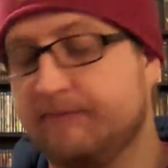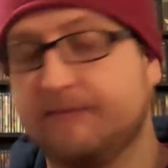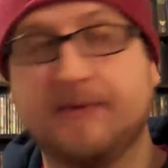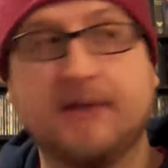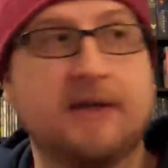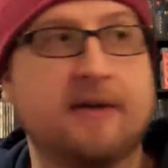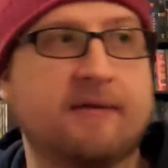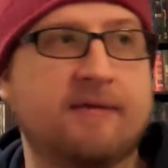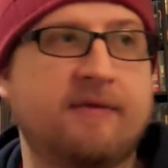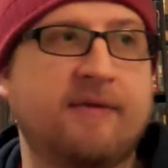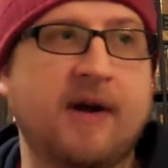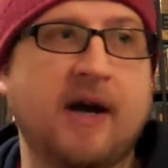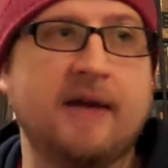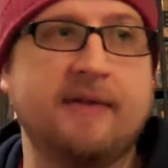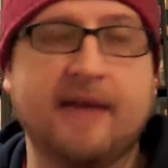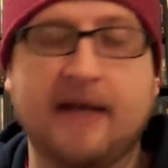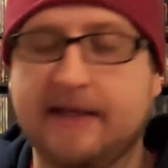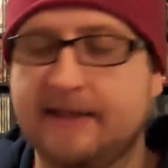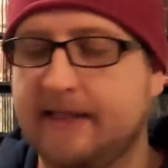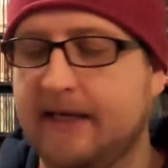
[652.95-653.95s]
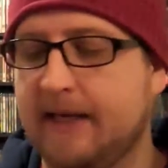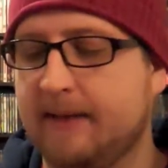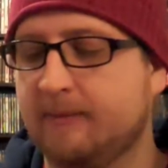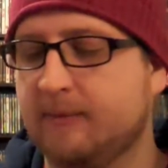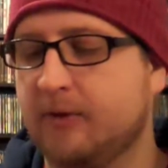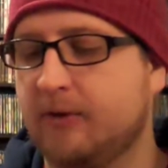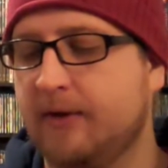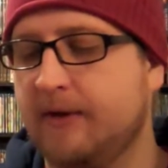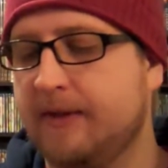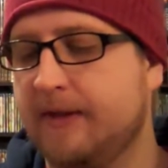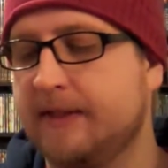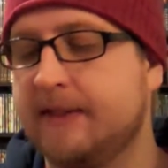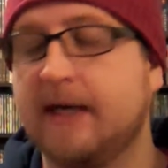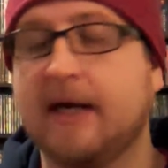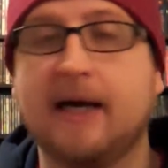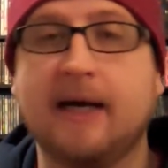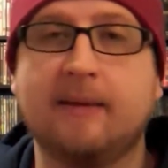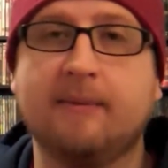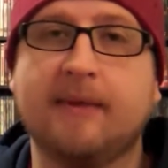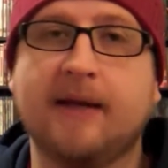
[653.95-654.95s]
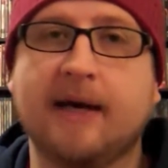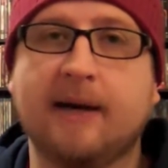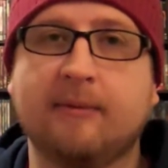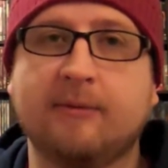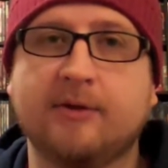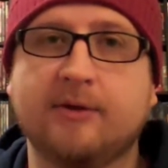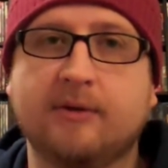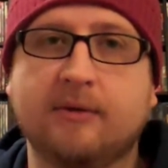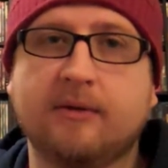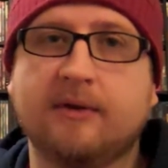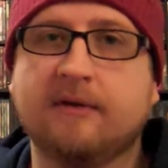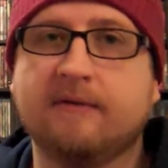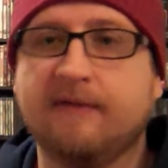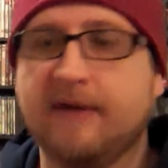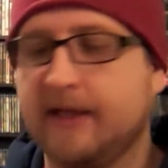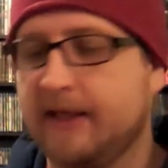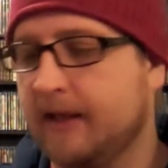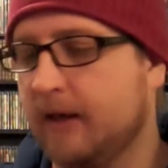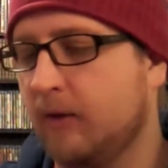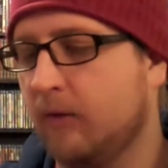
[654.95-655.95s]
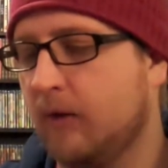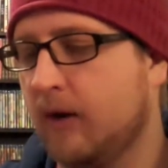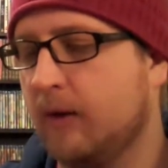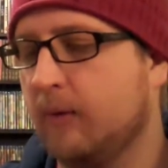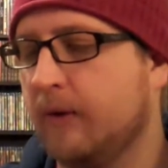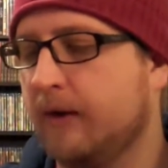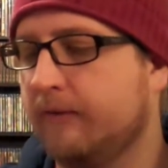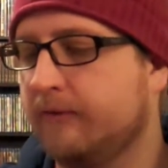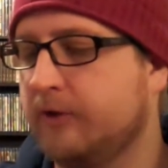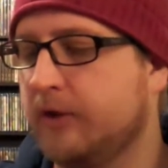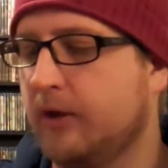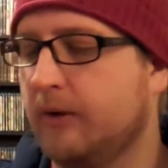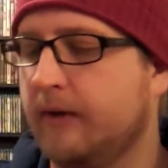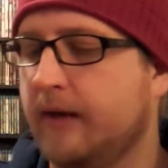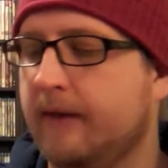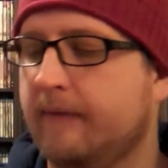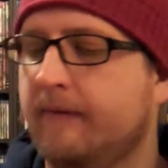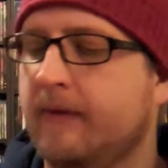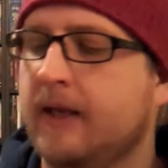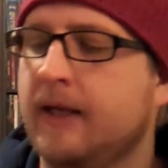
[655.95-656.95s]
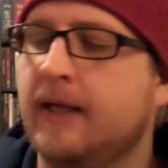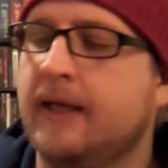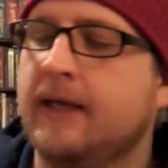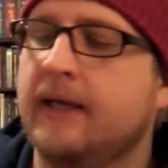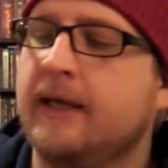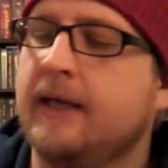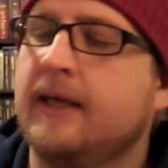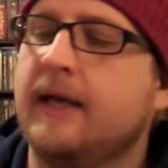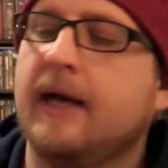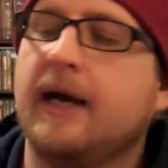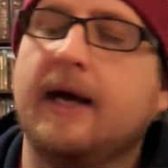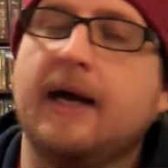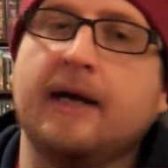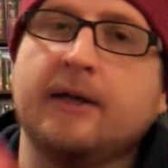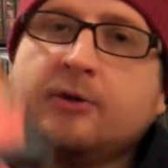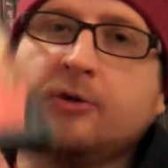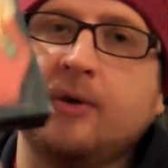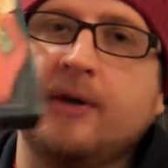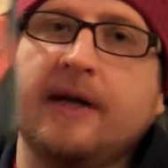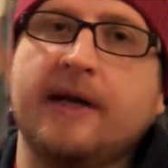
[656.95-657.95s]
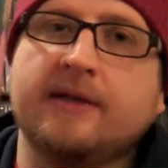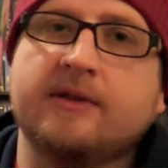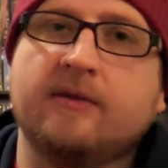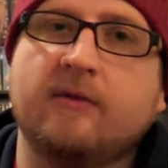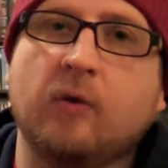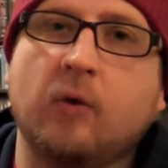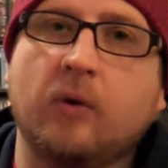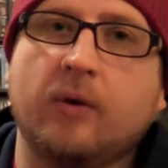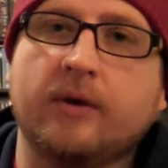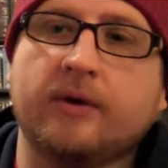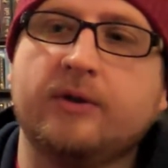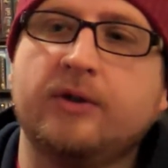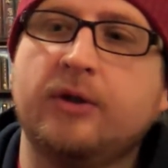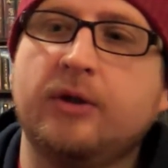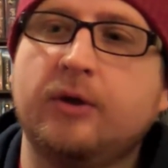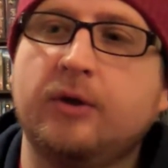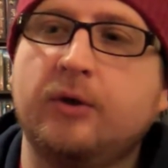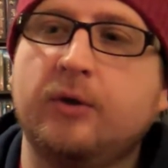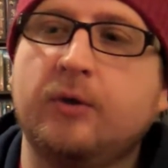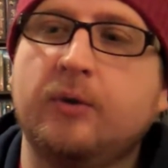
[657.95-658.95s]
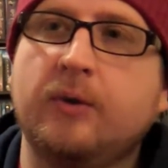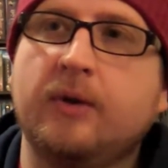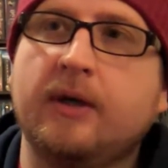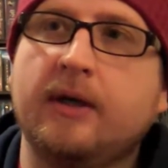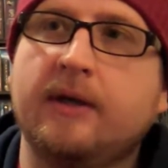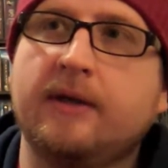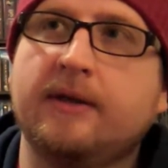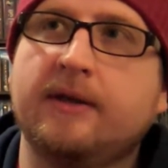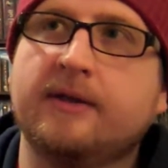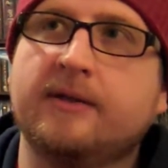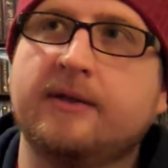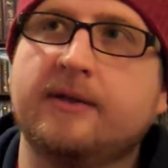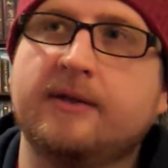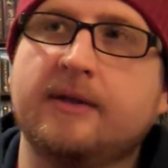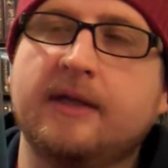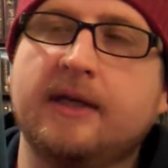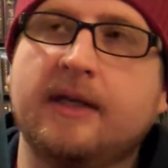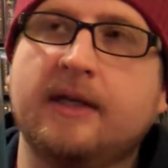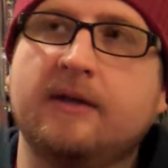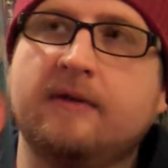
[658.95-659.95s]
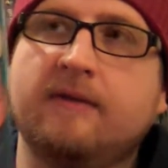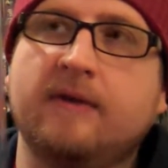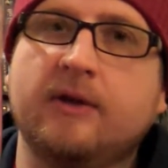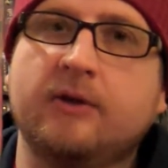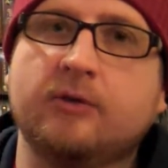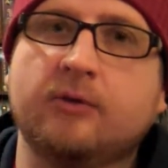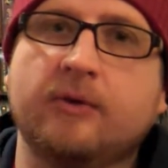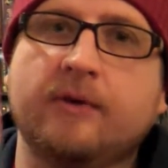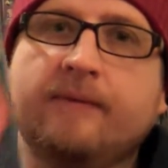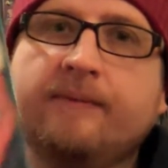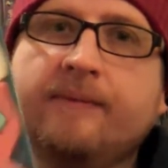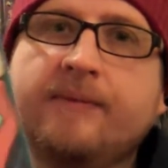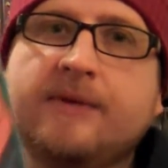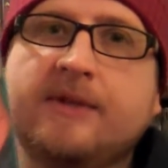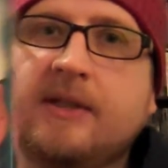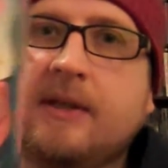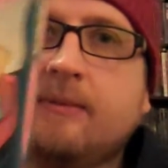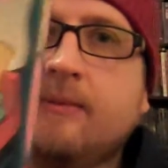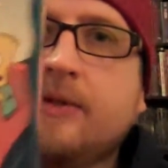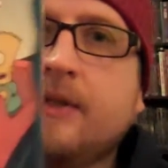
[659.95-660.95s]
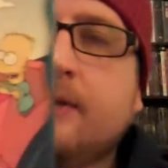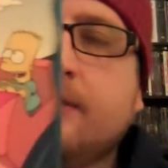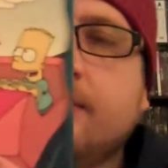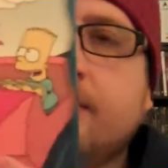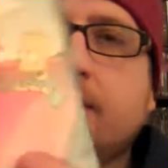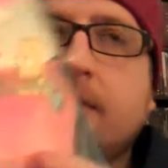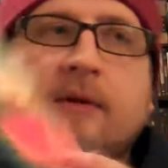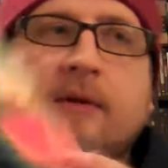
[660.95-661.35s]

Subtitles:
didn't find that tape during the time that I was doing the video, or I would have showed it. Treehouse of Horror 2. This is an individual Simpsons